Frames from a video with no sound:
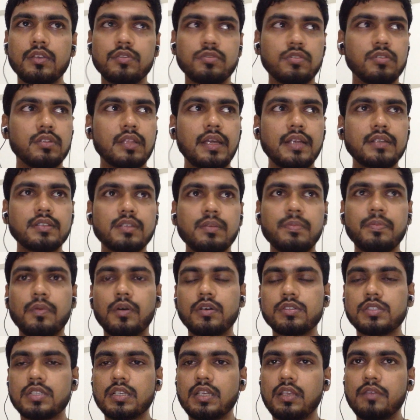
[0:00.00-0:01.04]
So that's the
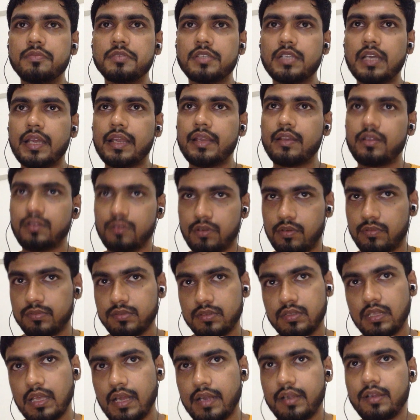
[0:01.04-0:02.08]
positive side of
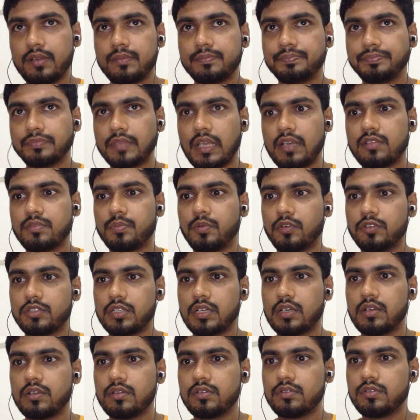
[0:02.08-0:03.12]
that exposure.